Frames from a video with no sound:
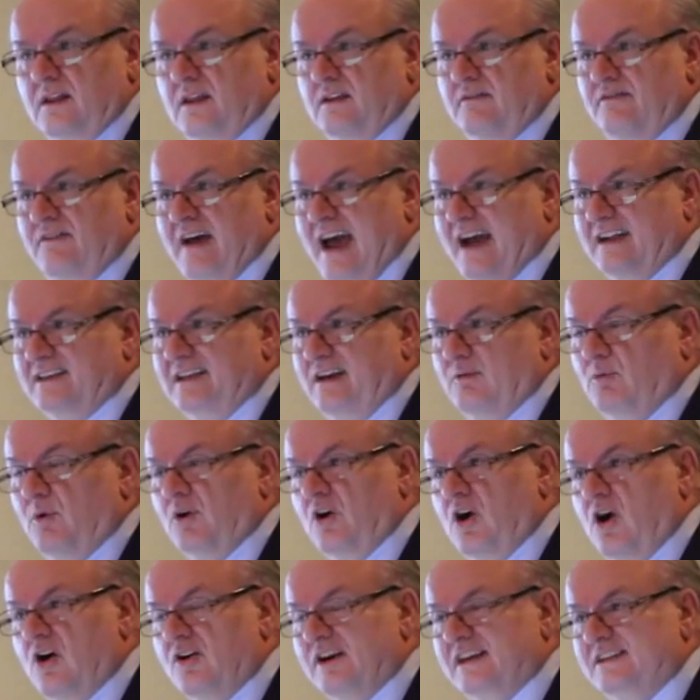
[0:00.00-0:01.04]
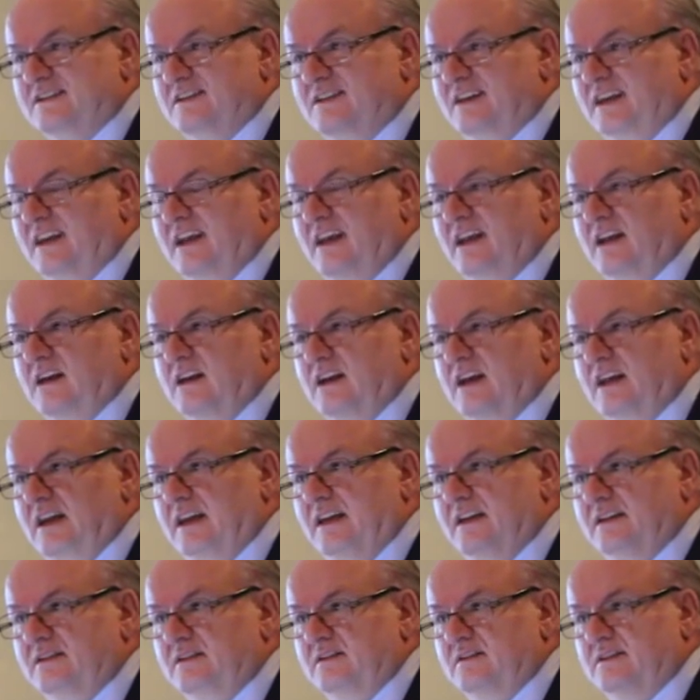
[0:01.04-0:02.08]
The fact that we're already seeing
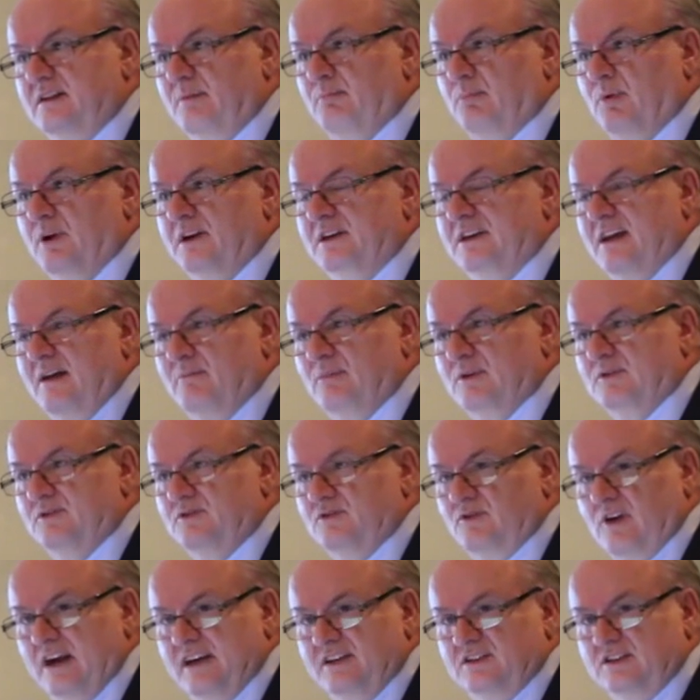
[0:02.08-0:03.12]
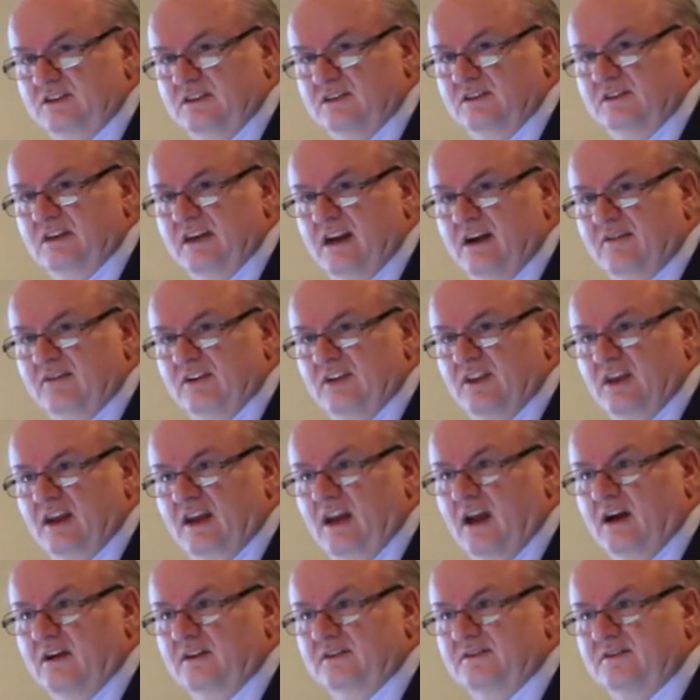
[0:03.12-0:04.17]
eCPRI demonstrations and
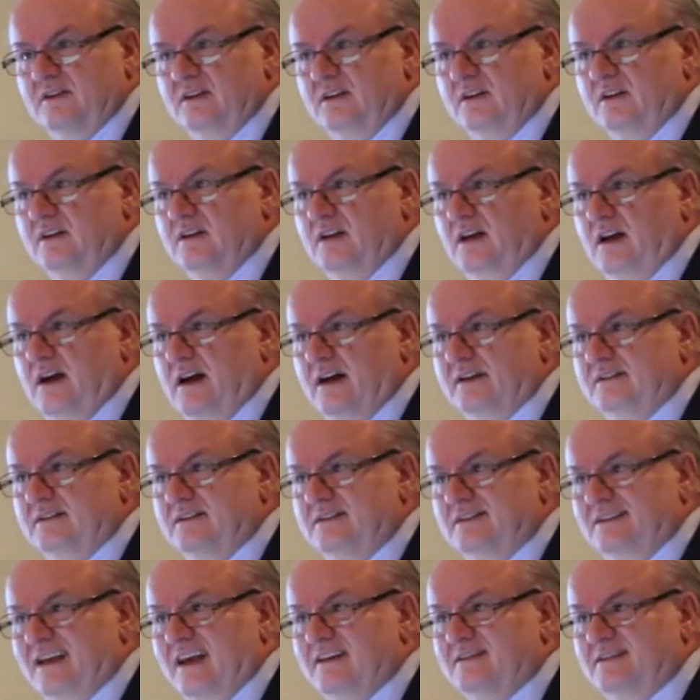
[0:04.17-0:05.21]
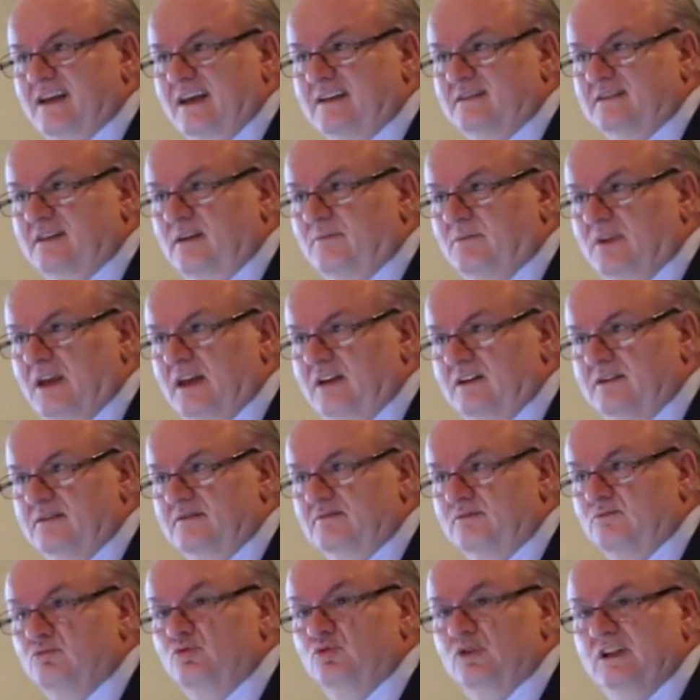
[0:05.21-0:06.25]
everything else says that something
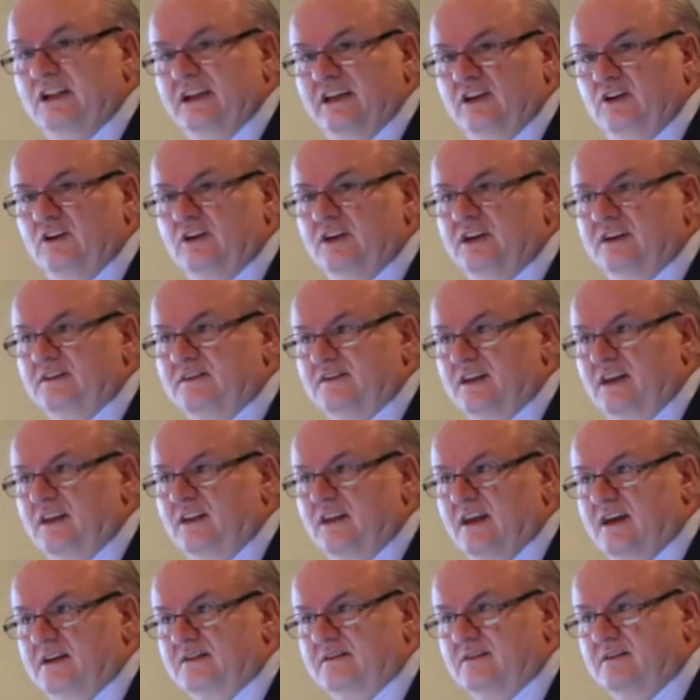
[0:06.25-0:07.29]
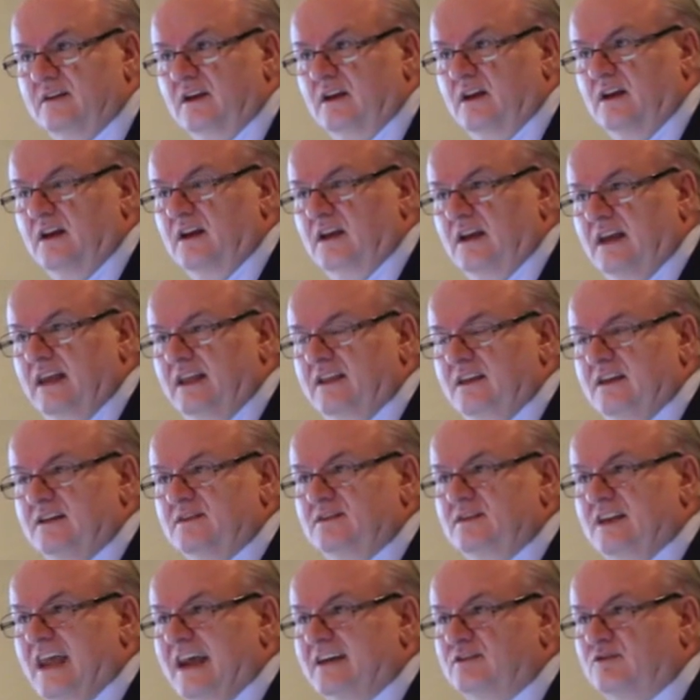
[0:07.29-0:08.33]
really good is in this
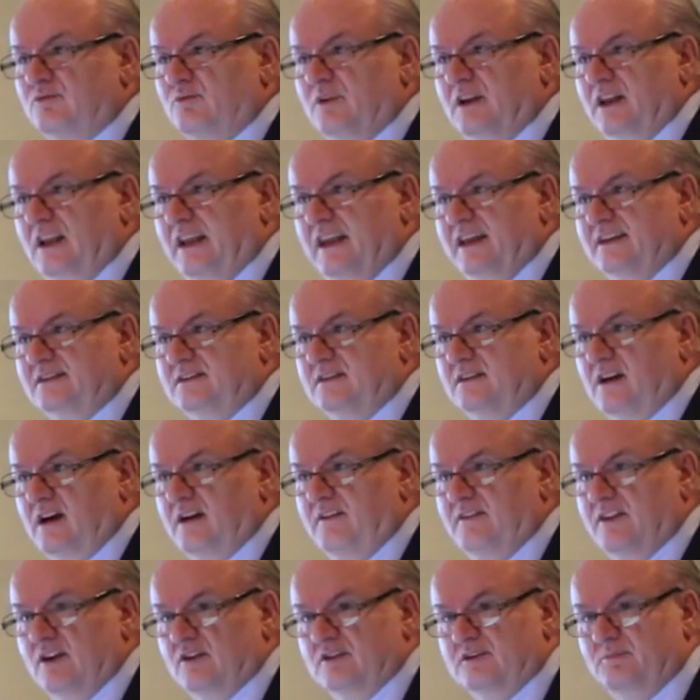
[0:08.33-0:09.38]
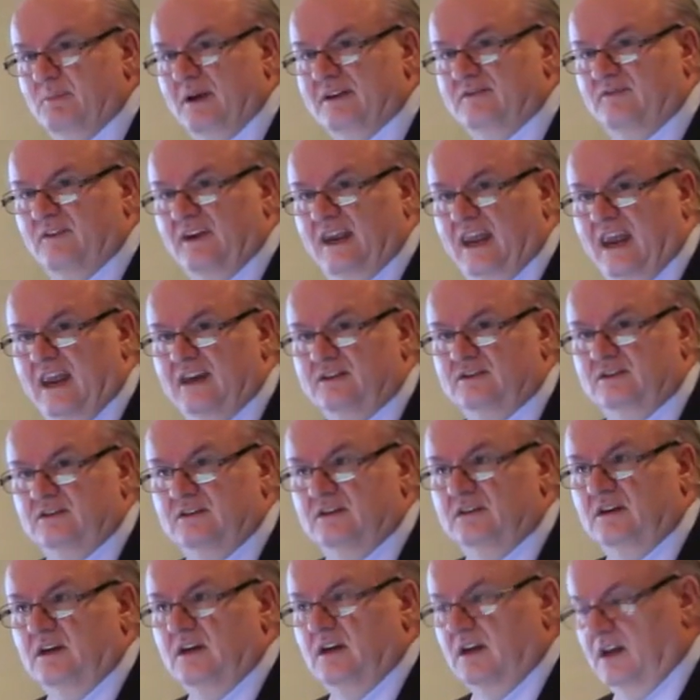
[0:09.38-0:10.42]
next release of their
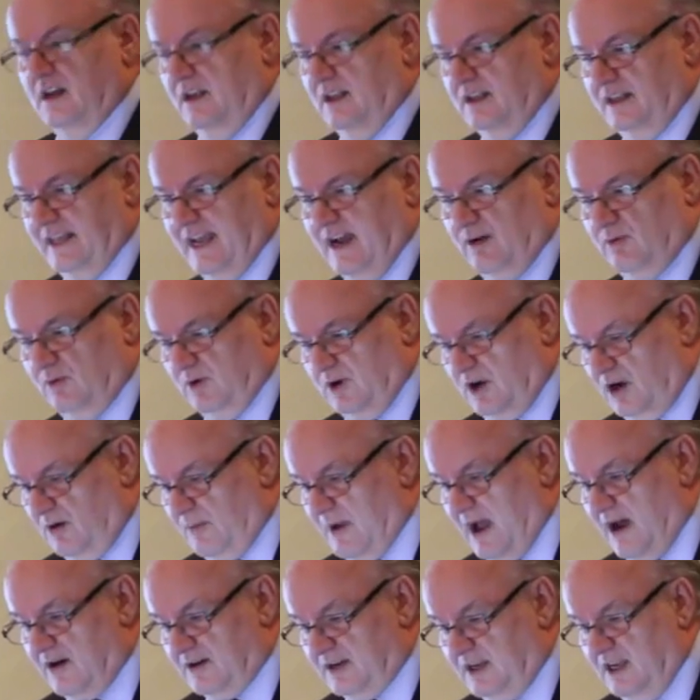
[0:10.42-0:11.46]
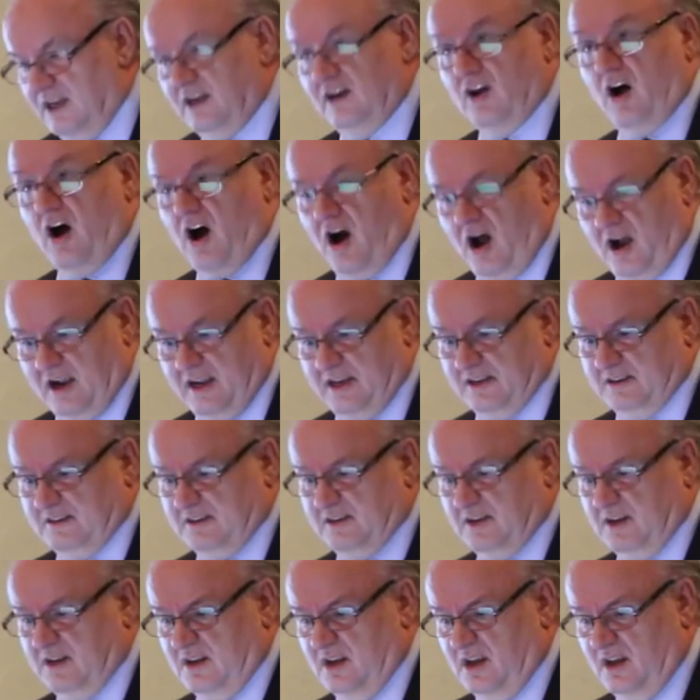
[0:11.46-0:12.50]
specification that will come out in
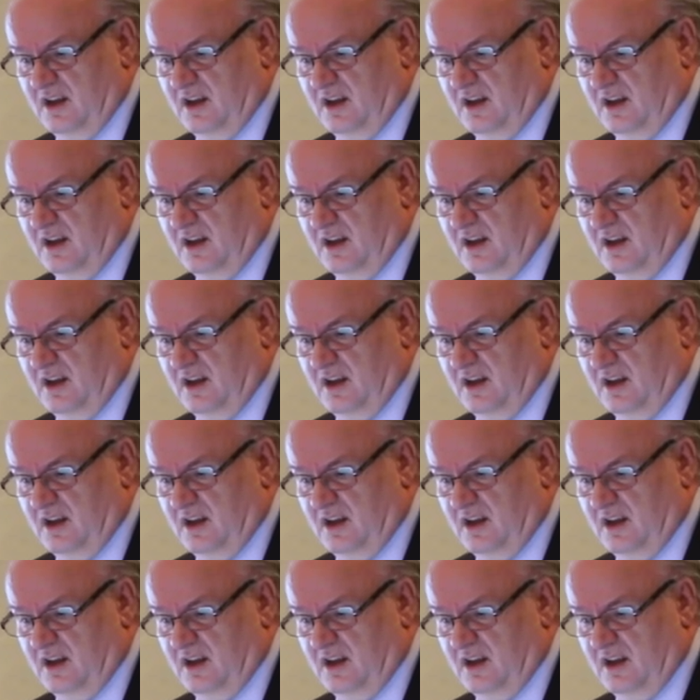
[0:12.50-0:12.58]
August.